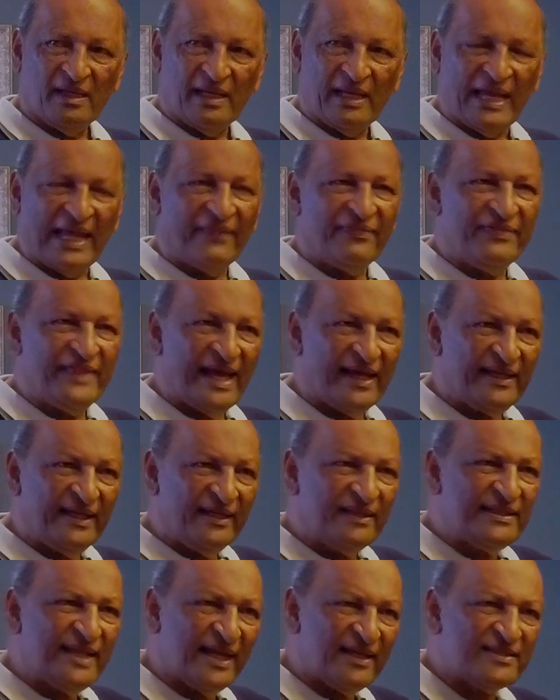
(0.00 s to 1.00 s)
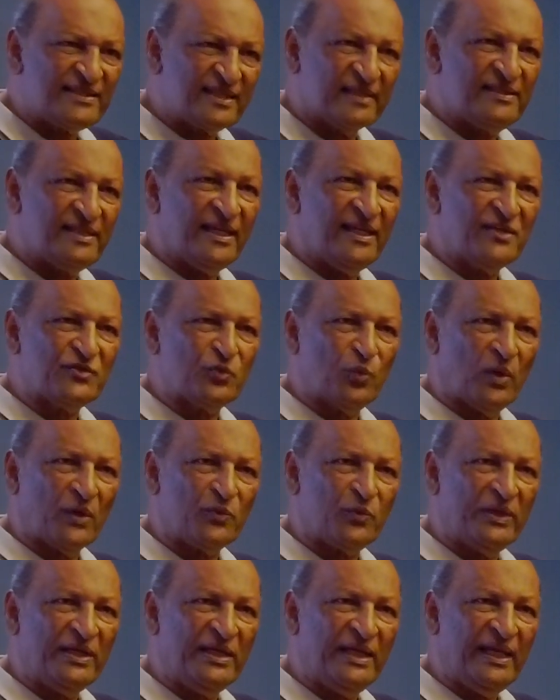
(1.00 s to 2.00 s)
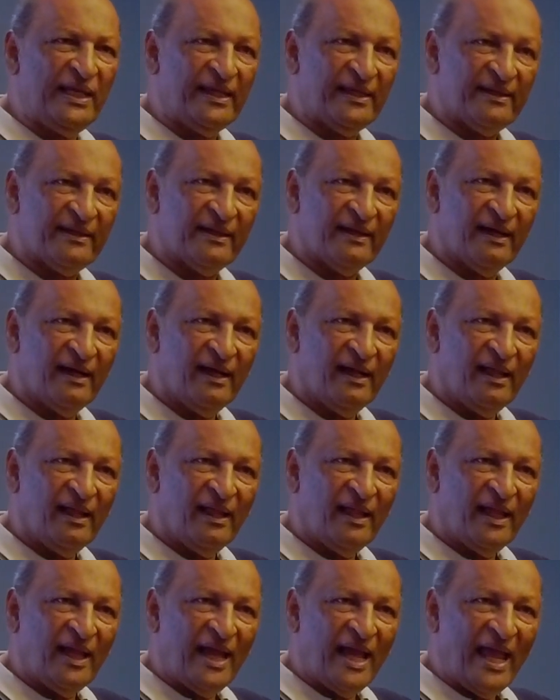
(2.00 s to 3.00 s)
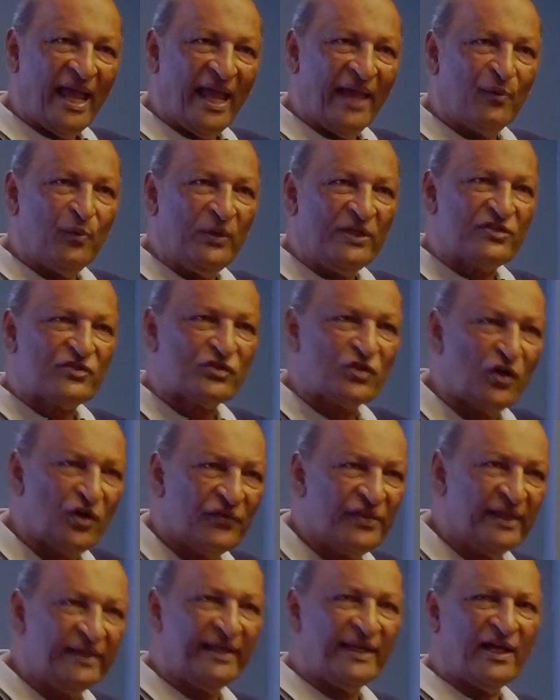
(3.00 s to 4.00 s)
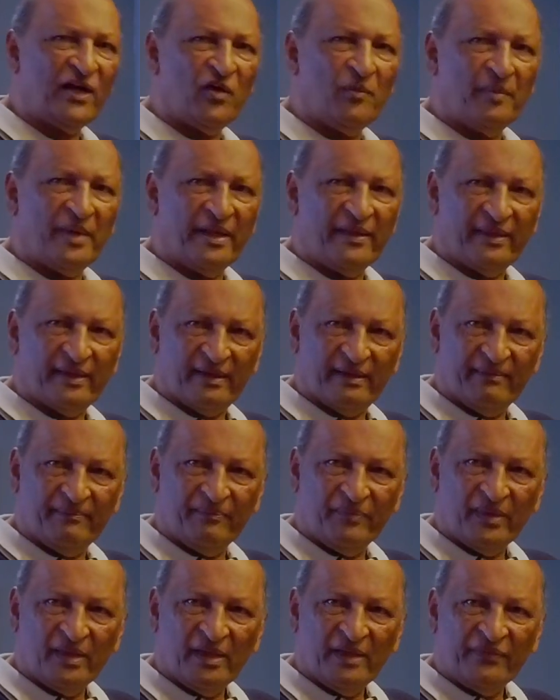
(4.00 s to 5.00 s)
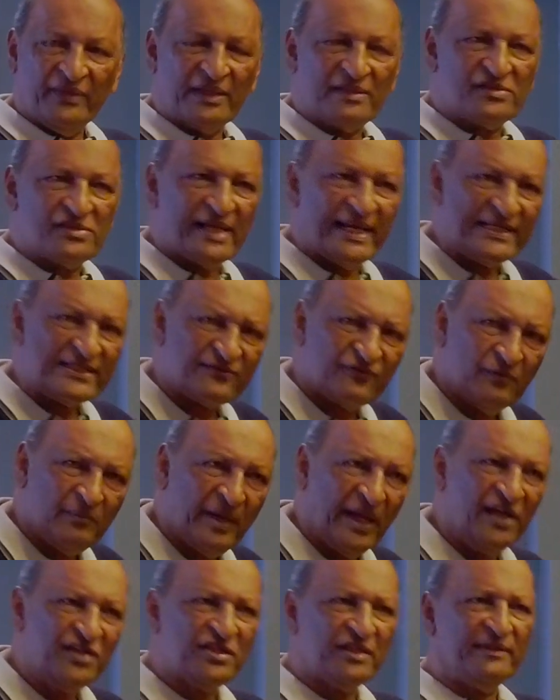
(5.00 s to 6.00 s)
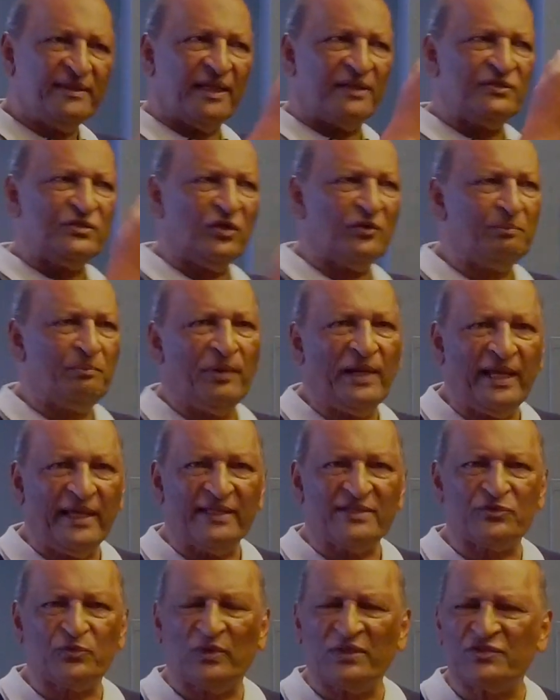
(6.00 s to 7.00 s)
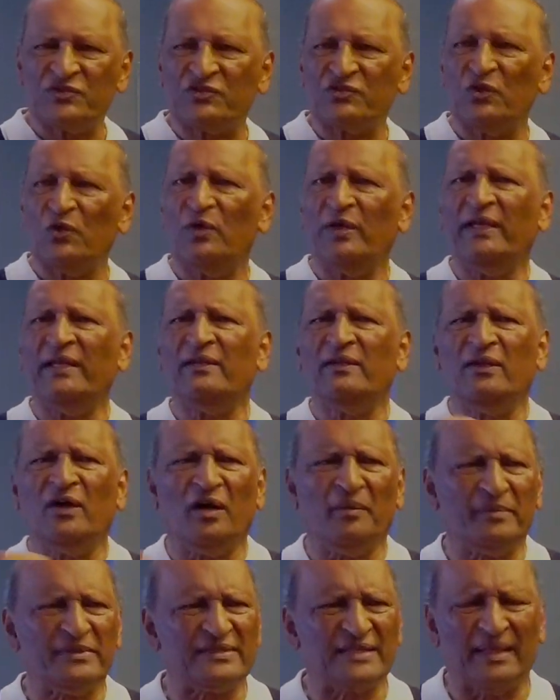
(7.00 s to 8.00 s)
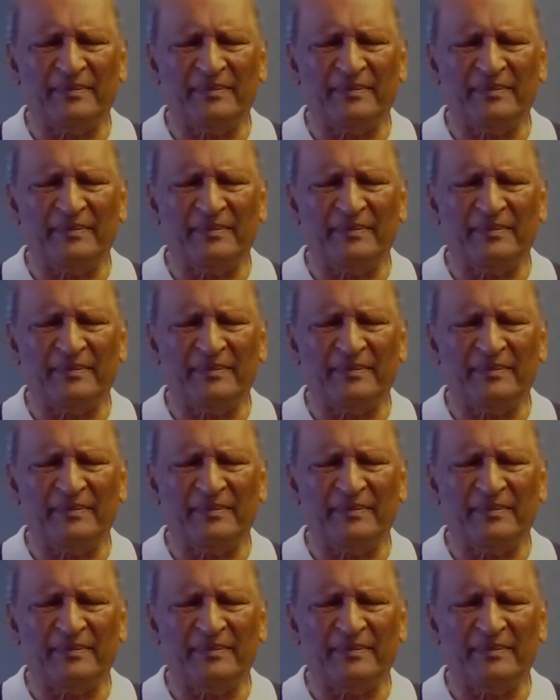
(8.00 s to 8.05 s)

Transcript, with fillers: And that intensity is what we need. And we saw that in our mother. The transformation that took place was so enormous.